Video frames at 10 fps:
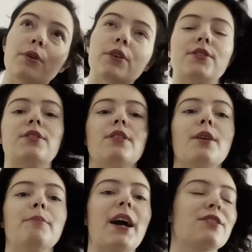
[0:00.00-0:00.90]
because the
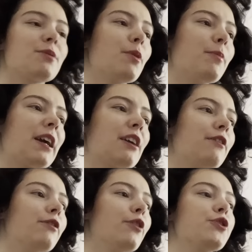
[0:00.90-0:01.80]
maximum I can
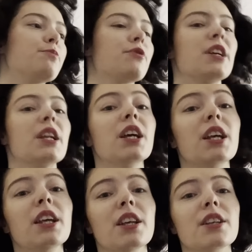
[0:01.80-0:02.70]
afford to print
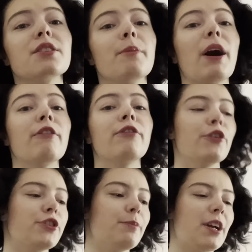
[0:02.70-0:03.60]
is about
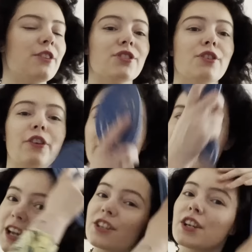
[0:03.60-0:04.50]
40 pages long. It's
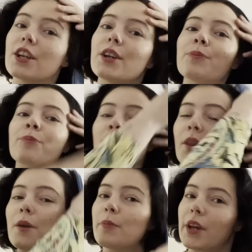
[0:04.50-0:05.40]
actually
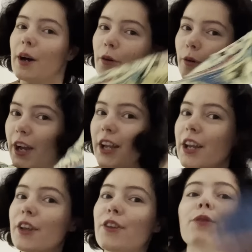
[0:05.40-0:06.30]
become quite an
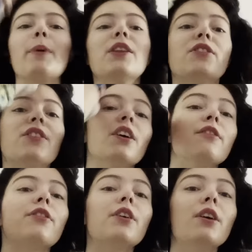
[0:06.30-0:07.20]

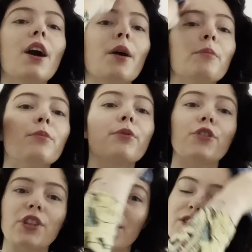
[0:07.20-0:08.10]
expensive
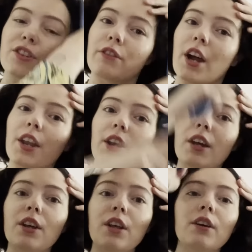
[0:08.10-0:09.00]
project to run
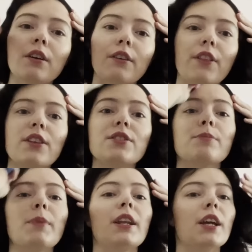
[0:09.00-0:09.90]
with this
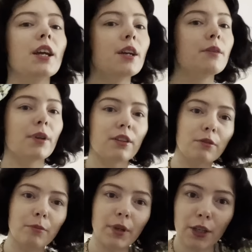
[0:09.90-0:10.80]
many, oh
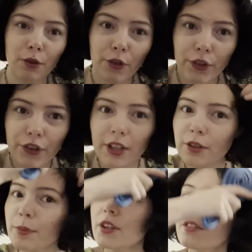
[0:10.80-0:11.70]
my god, these
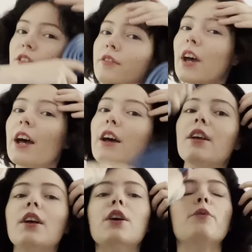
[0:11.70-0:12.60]
pieces of hair,
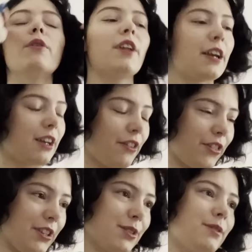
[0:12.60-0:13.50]
with like
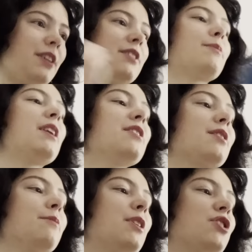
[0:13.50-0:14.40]
this many
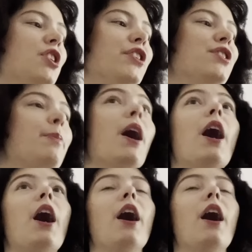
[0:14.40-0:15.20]
submissions. But